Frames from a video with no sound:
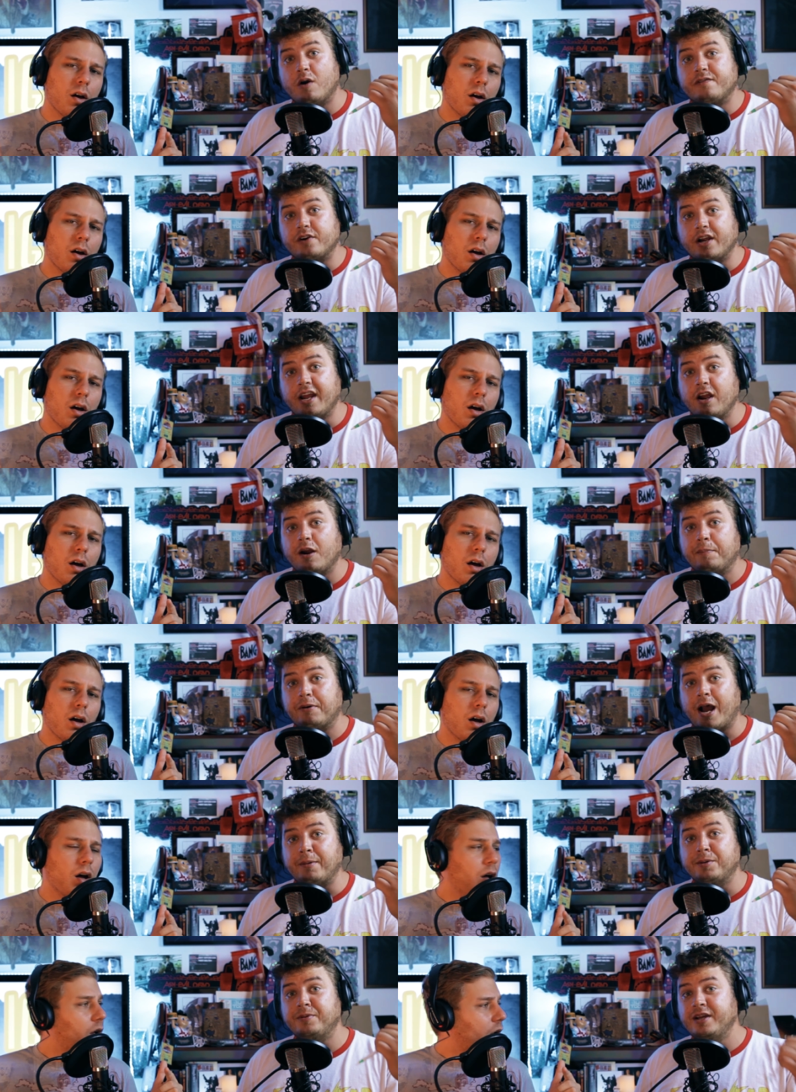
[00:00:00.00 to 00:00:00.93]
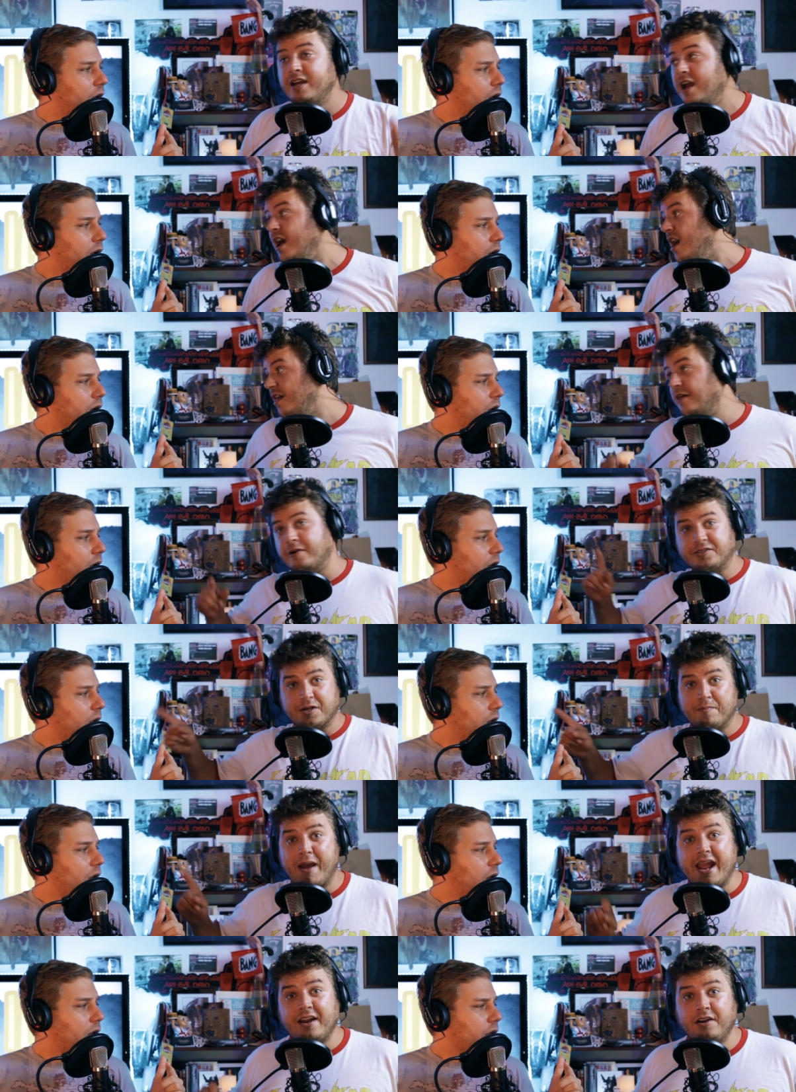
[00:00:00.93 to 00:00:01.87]
Speaker 1: over here, probably.
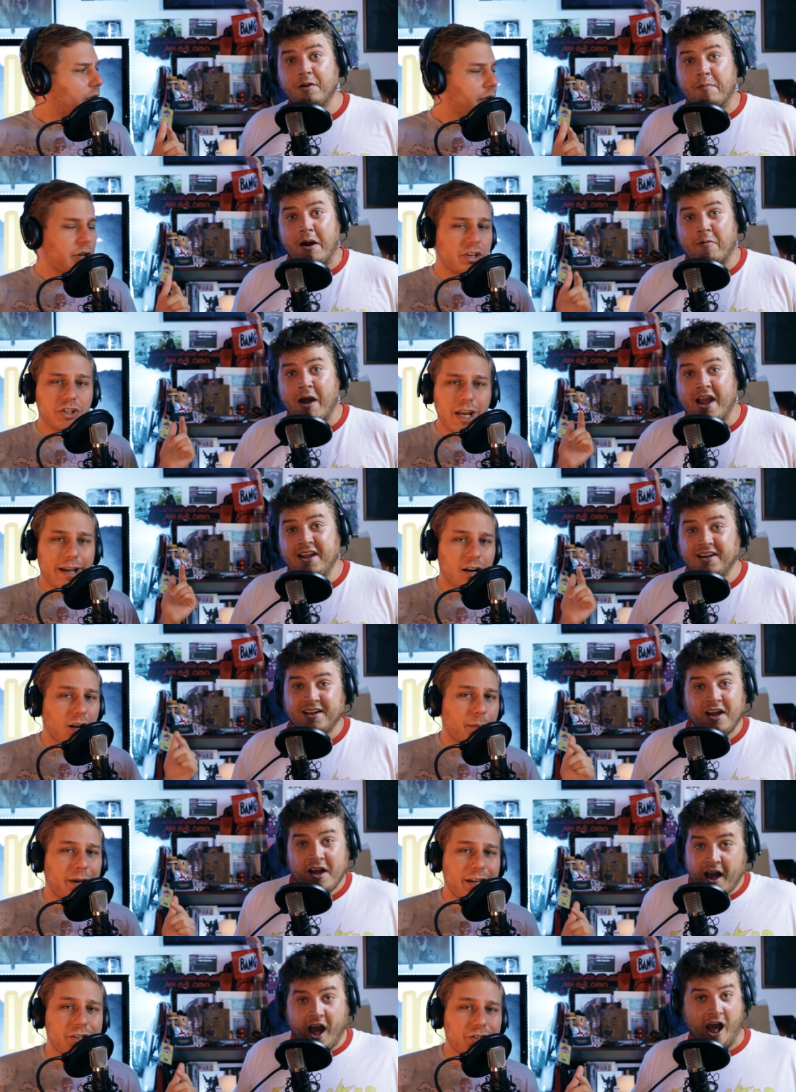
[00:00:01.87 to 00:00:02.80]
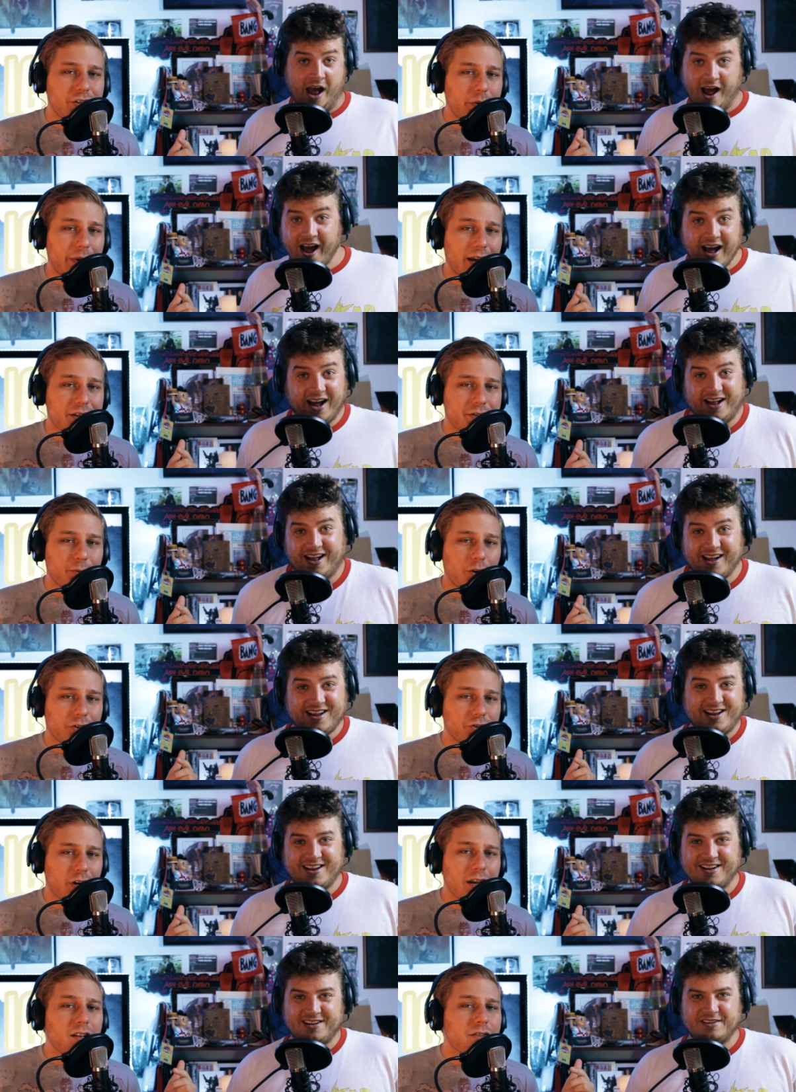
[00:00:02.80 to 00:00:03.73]
There's a man to you my can right. Check
Speaker 2: out our page, too. We got some
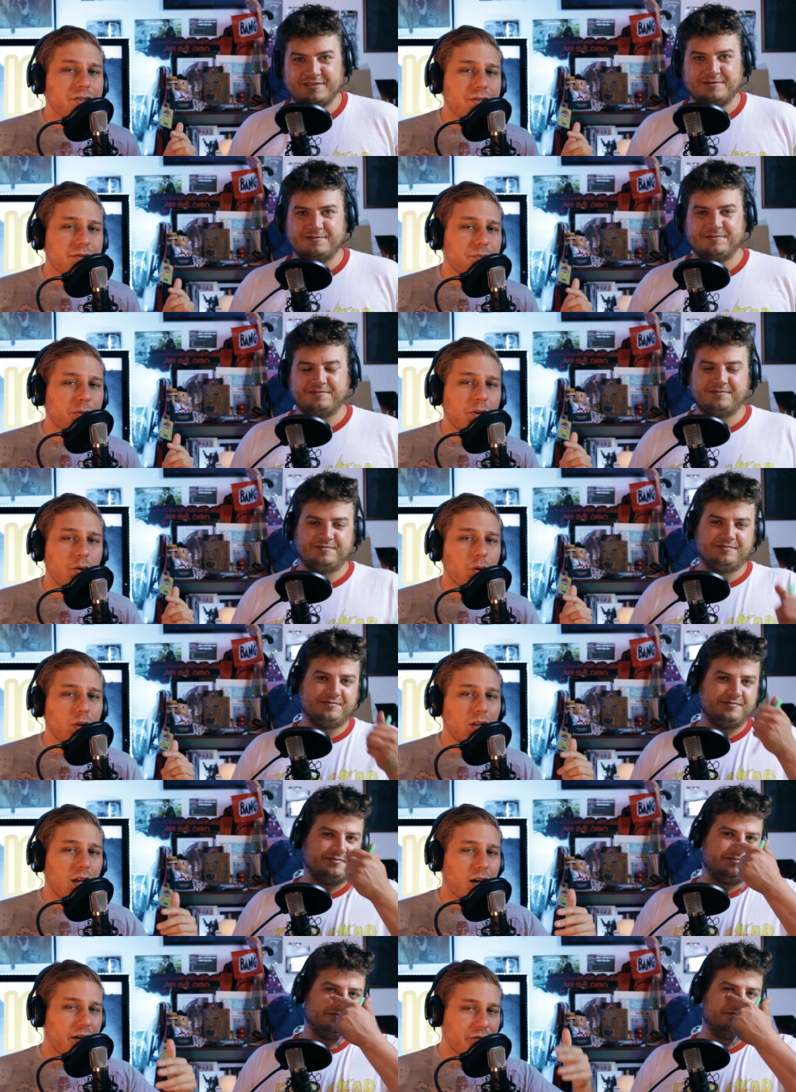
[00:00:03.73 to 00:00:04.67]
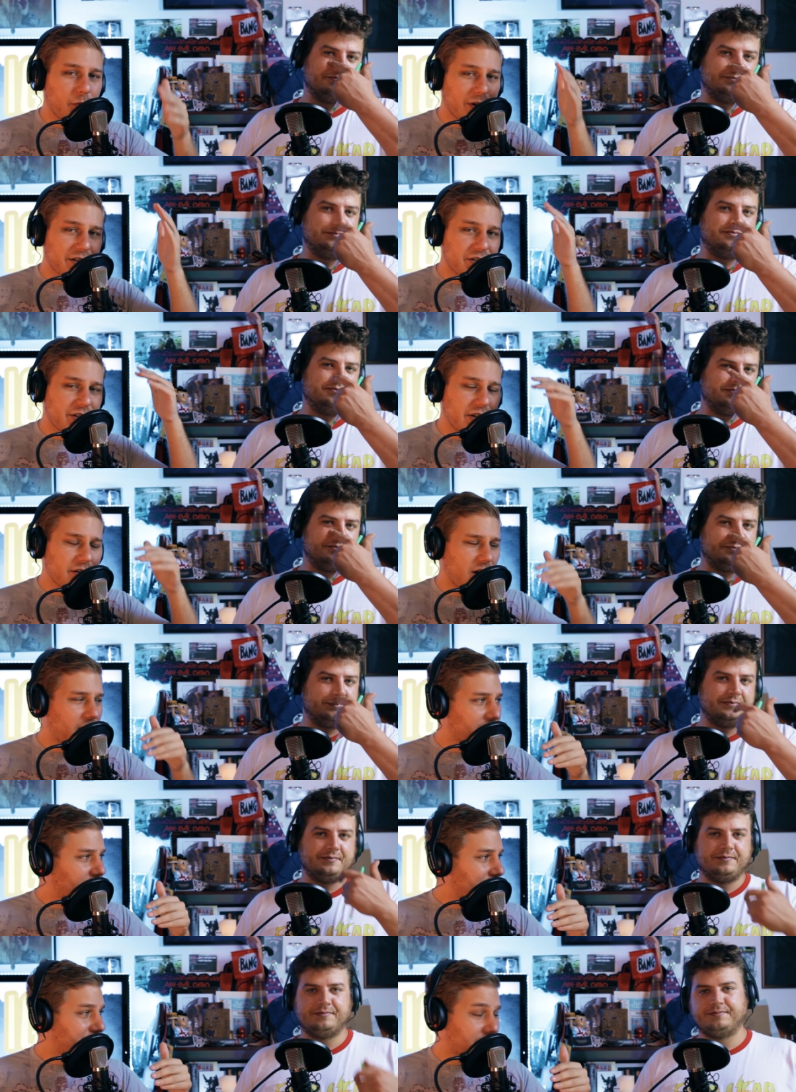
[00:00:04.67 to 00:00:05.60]
old trailers, some cool, uh, if you want to see,
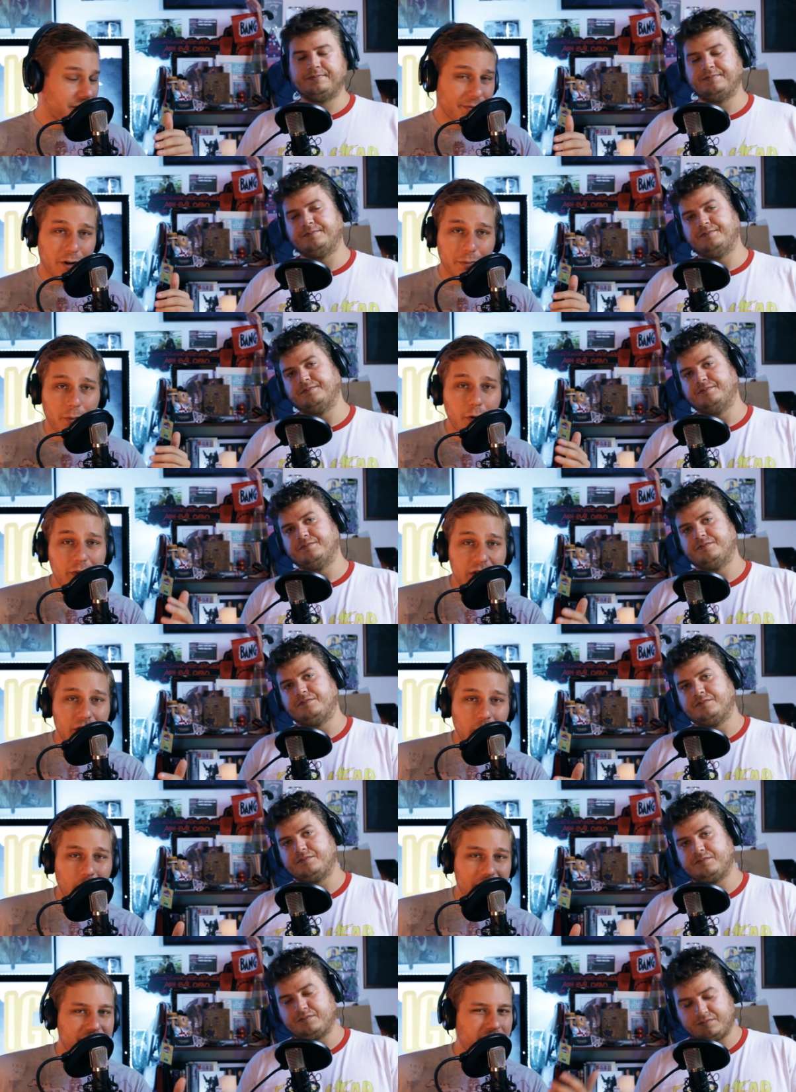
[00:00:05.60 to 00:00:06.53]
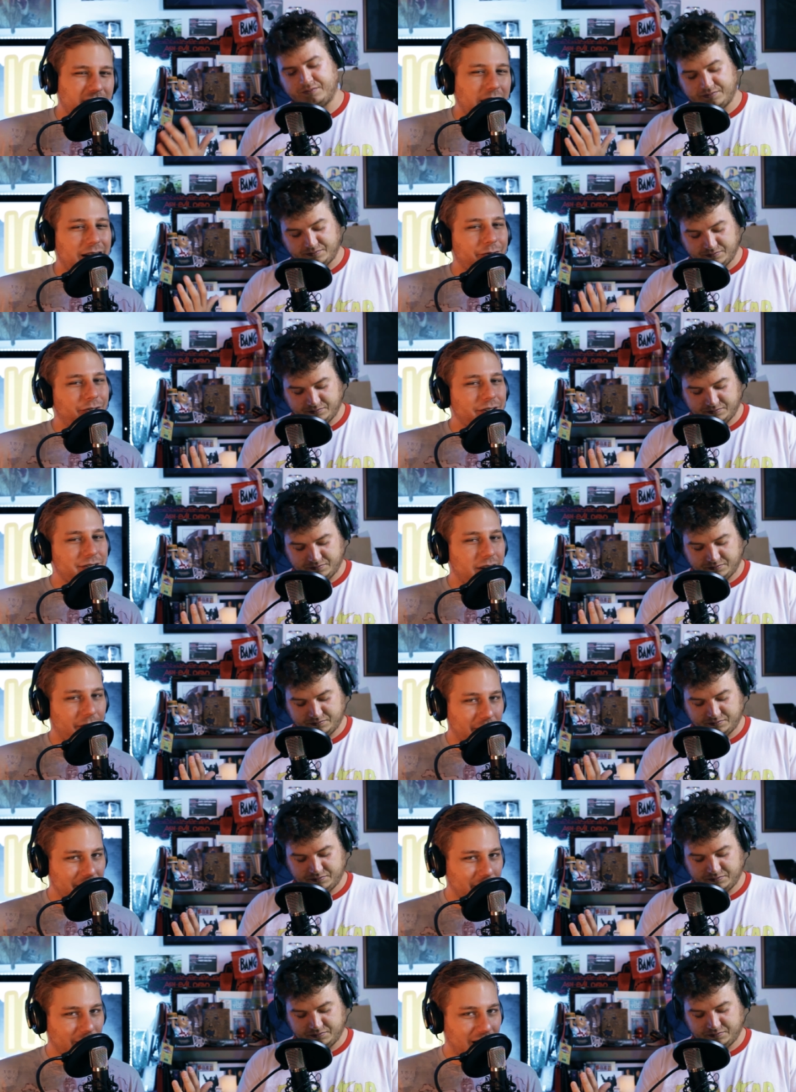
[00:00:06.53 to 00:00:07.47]
uh, listen to some old movie scores. There's a lot of fun
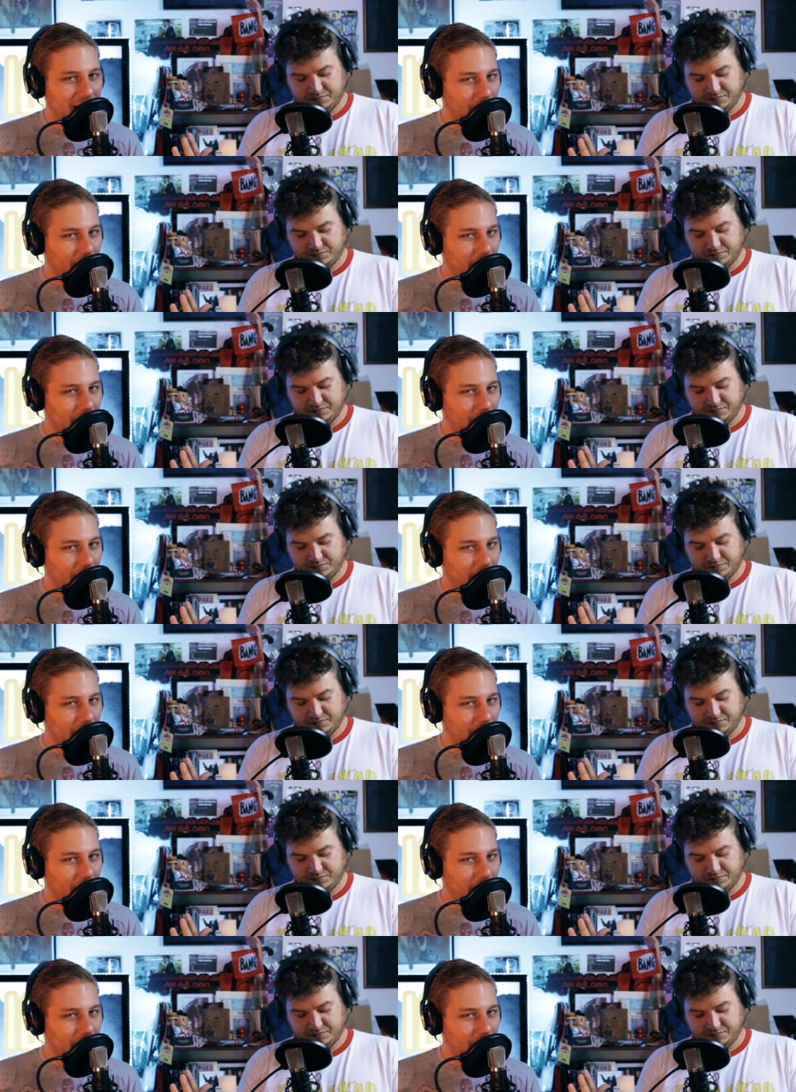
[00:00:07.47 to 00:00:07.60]
stuff you can do on